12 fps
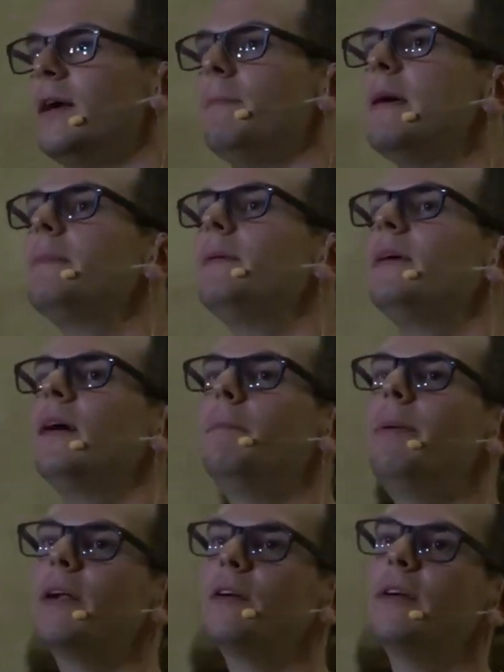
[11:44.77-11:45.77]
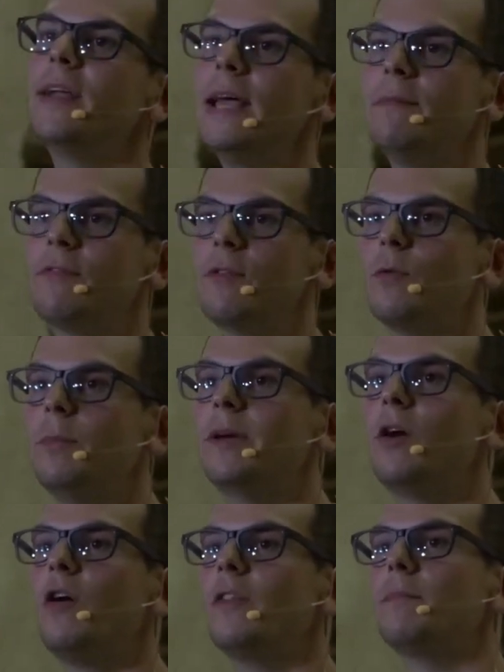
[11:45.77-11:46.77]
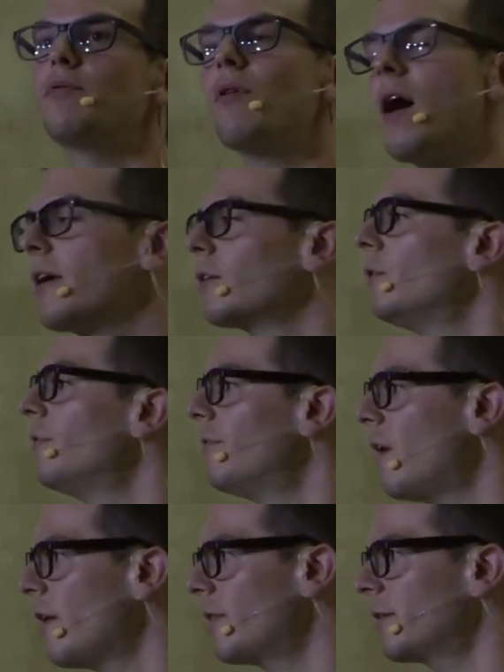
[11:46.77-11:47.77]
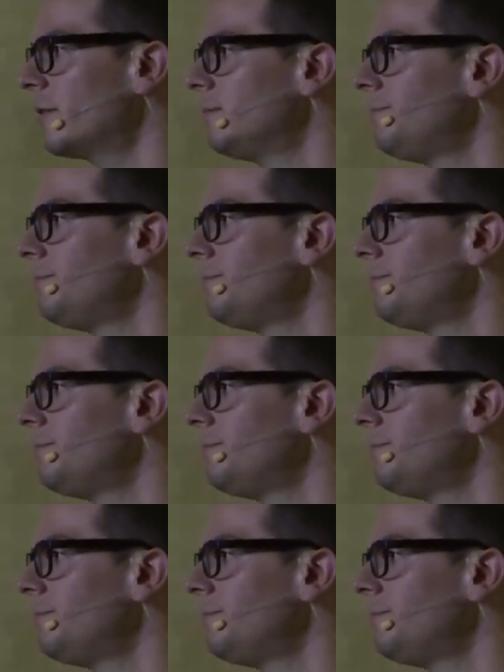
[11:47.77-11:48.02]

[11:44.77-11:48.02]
Maybe a better name for it would be called the prodigal father.